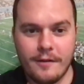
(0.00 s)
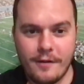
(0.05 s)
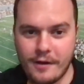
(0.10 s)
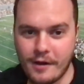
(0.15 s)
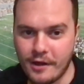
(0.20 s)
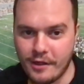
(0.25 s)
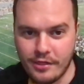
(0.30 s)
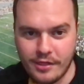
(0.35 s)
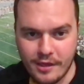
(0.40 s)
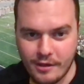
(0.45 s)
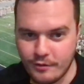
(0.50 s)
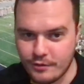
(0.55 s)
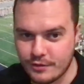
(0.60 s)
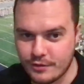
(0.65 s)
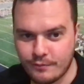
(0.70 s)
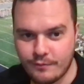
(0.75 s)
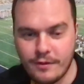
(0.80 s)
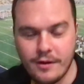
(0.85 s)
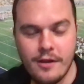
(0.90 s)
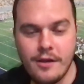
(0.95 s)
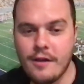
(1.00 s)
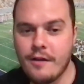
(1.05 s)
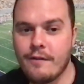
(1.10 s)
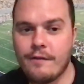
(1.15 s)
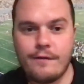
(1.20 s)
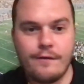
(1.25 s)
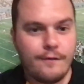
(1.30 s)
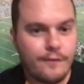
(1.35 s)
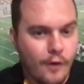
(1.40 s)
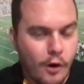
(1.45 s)
on those
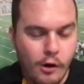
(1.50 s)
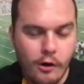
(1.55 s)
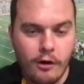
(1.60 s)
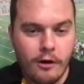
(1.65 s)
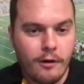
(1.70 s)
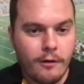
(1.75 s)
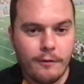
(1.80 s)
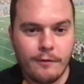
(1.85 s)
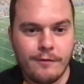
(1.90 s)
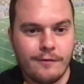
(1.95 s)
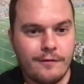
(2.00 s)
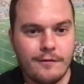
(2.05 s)
far